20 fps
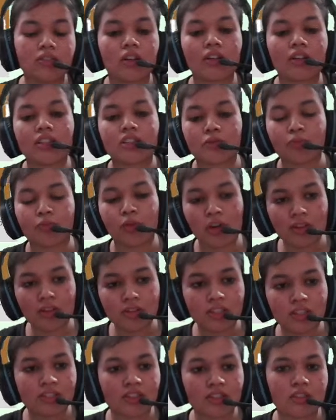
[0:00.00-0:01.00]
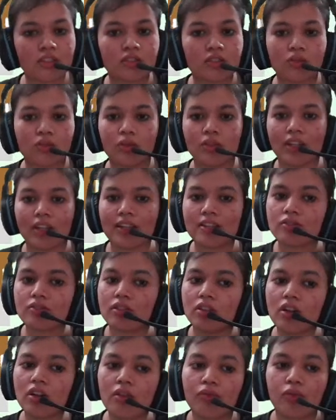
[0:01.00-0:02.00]
Okay, so this is how
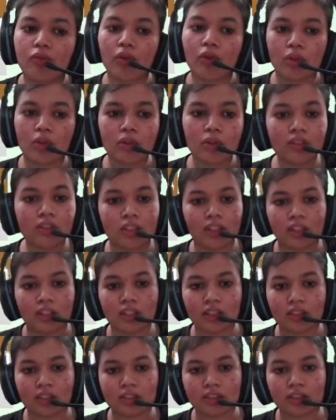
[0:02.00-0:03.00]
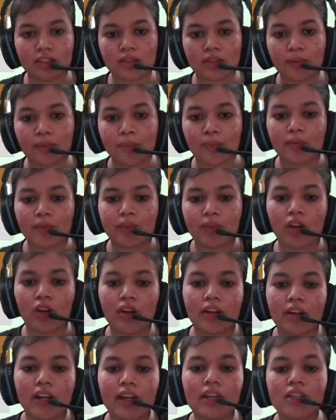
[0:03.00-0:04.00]
the process takes place.
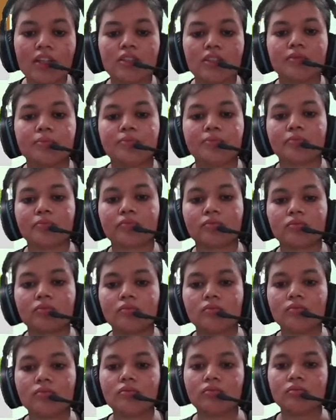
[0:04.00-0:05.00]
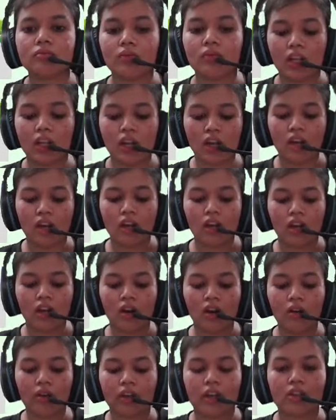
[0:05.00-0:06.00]
First of all, water will flow into the
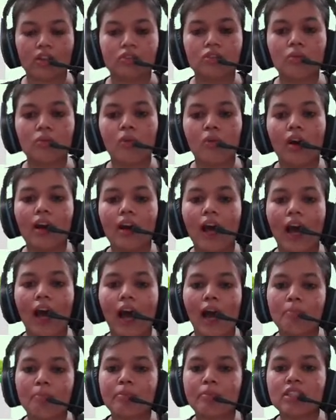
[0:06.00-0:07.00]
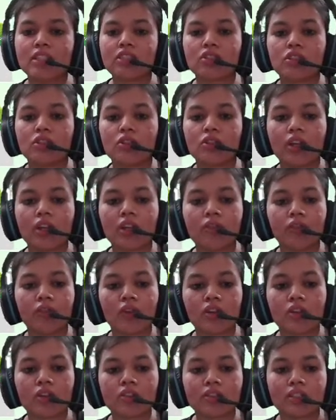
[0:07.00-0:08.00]
guard cell, which will swell the
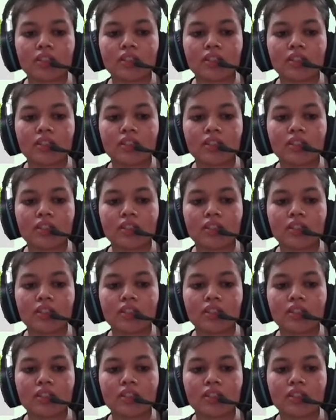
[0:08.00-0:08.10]
cell.